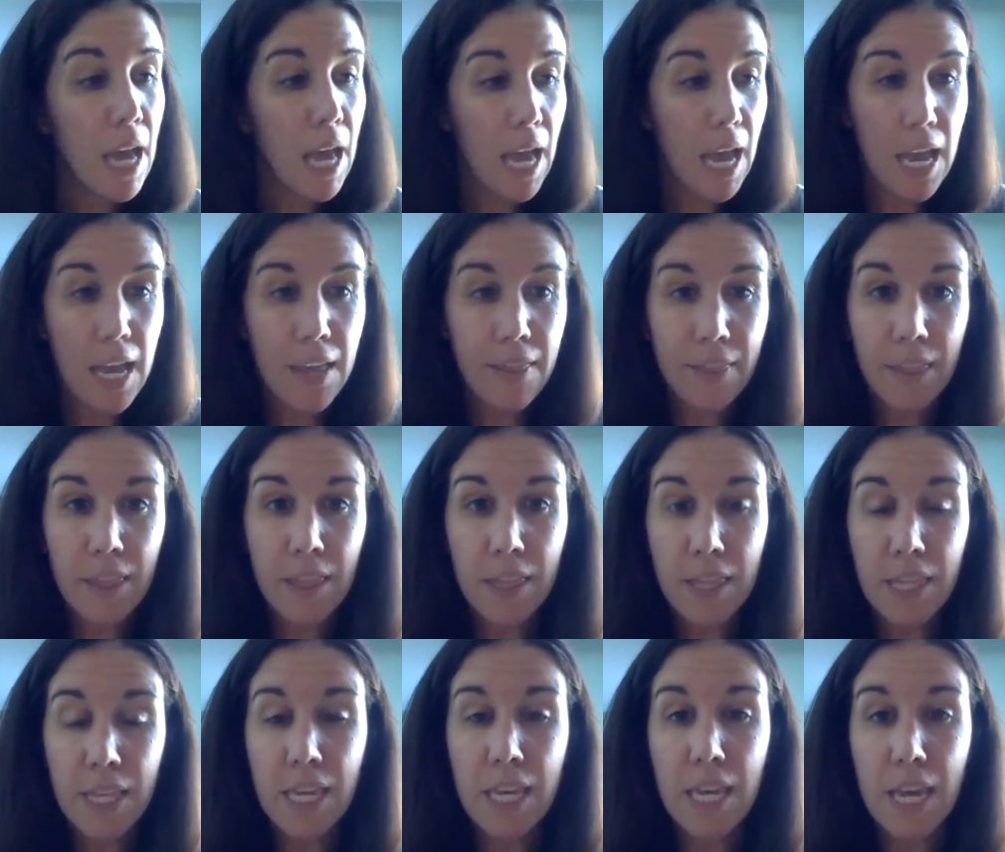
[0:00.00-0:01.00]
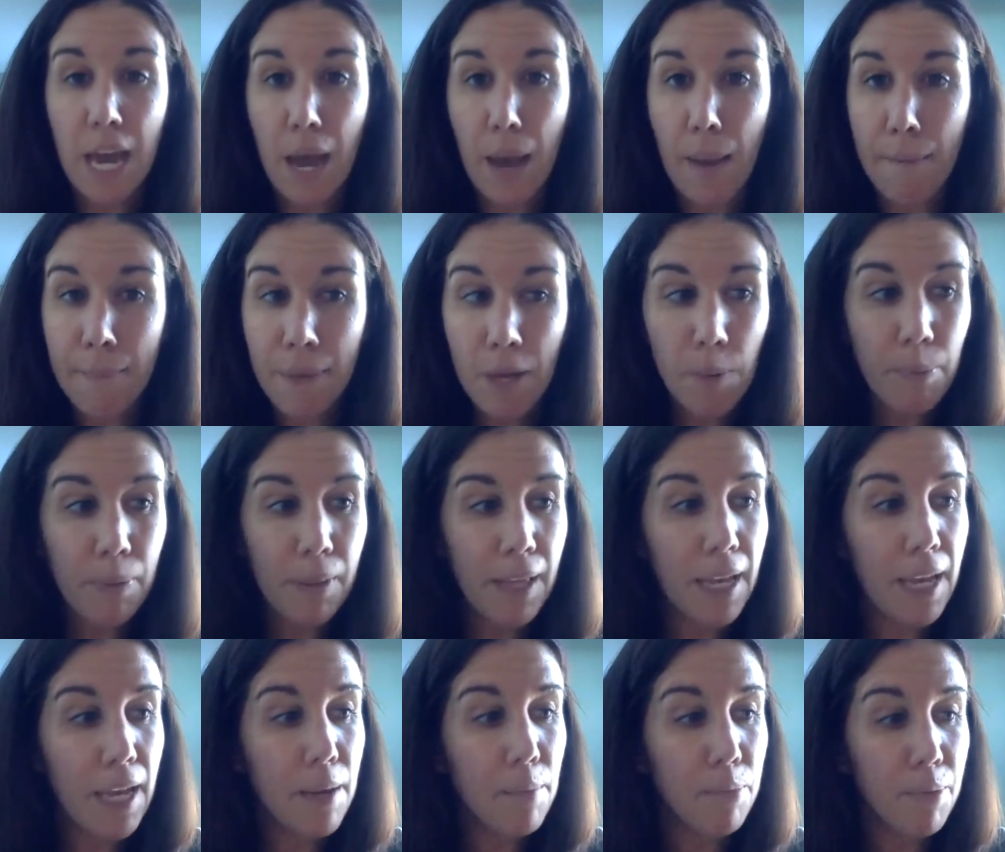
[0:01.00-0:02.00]
and the meal
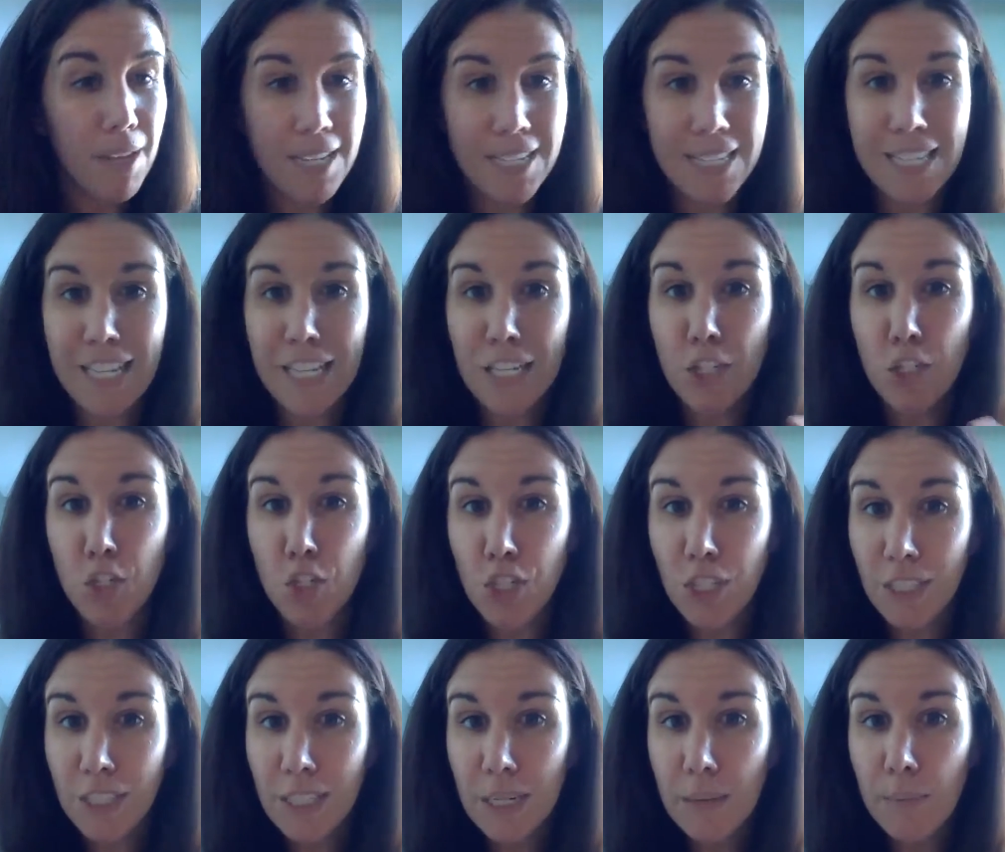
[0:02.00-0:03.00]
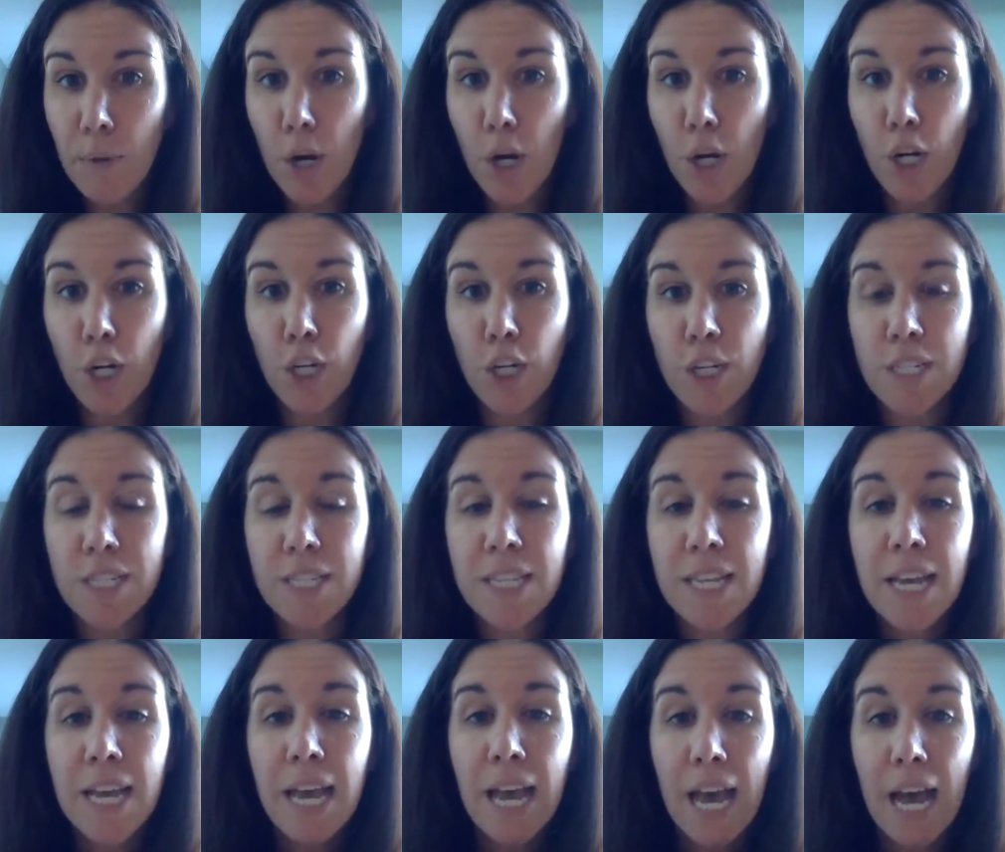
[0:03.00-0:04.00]
plan plus the agility markers
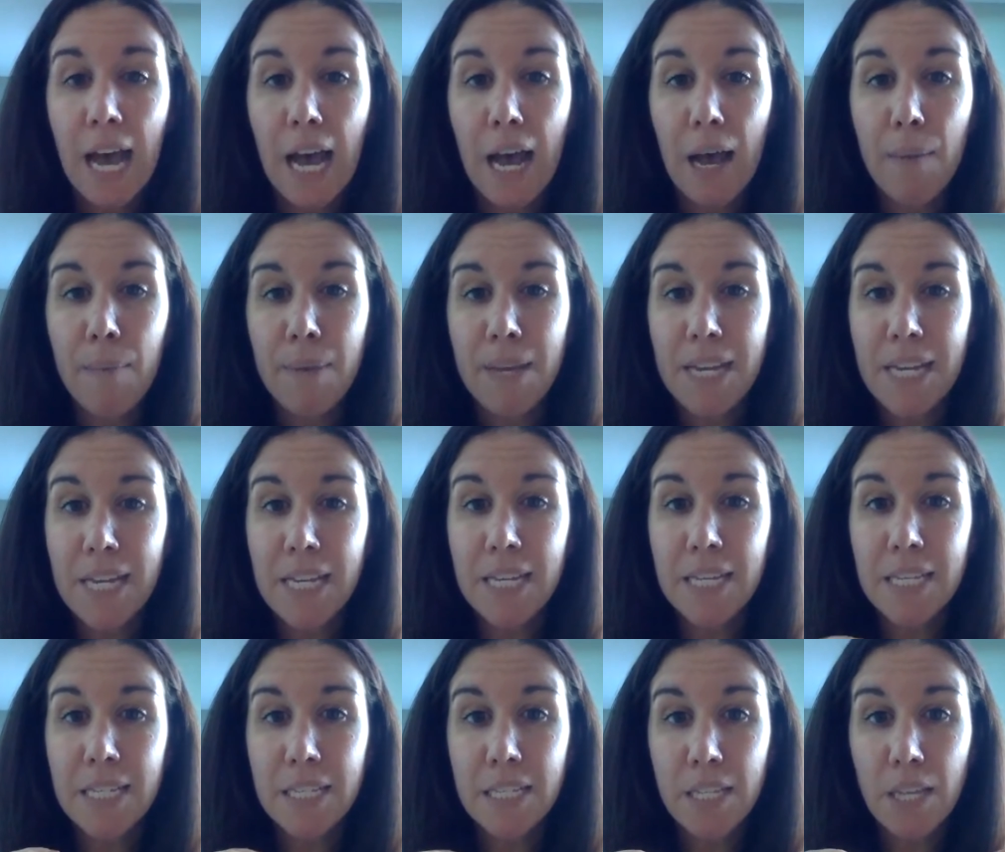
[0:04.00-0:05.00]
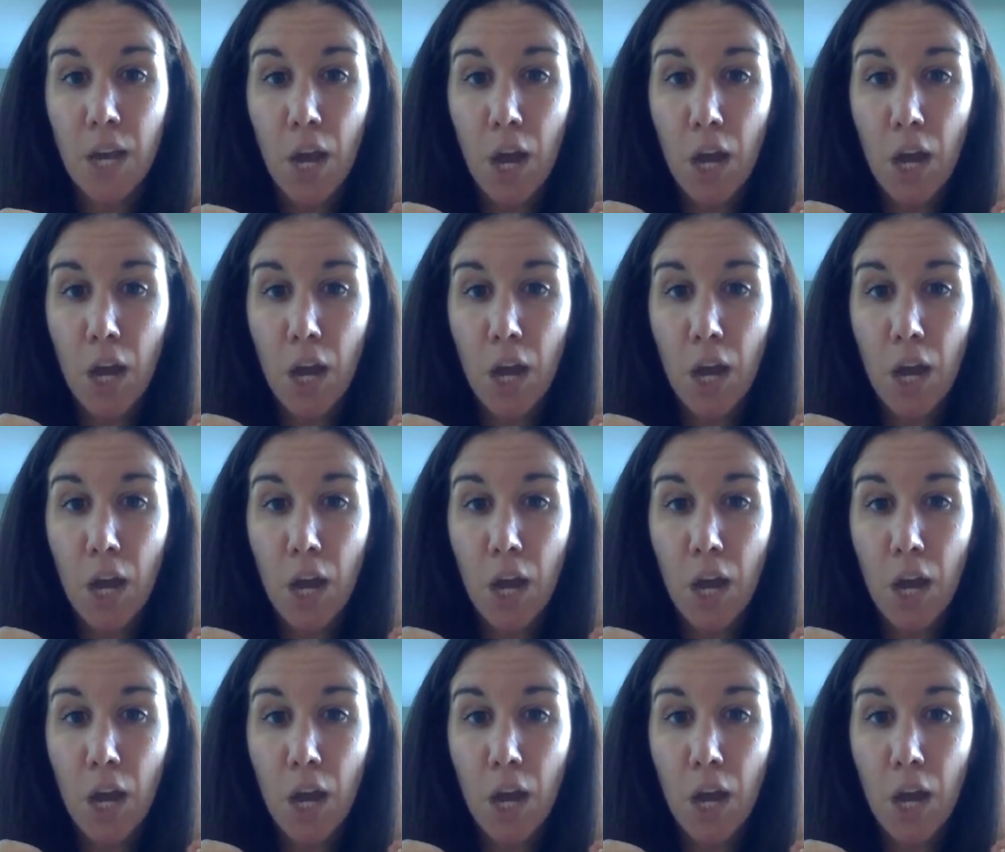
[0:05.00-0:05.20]
is